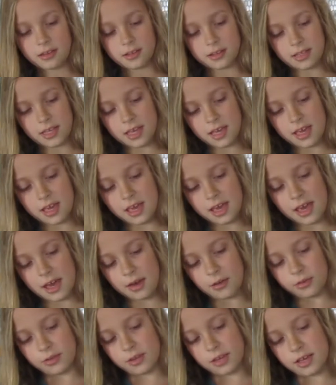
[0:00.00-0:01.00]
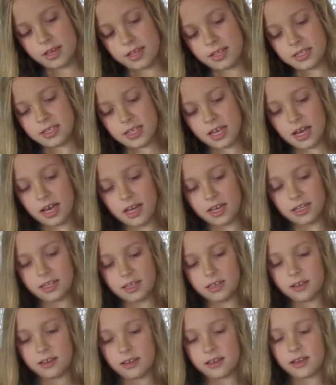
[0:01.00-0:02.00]
taking out the inside
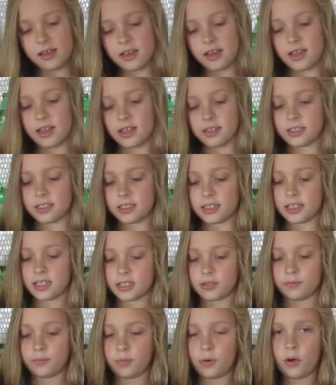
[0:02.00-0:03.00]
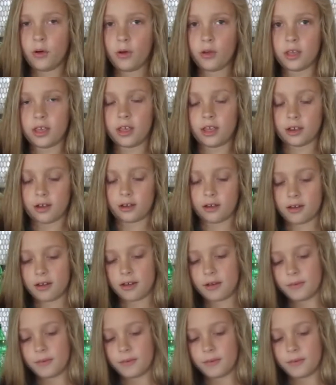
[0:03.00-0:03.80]
into this bowl here,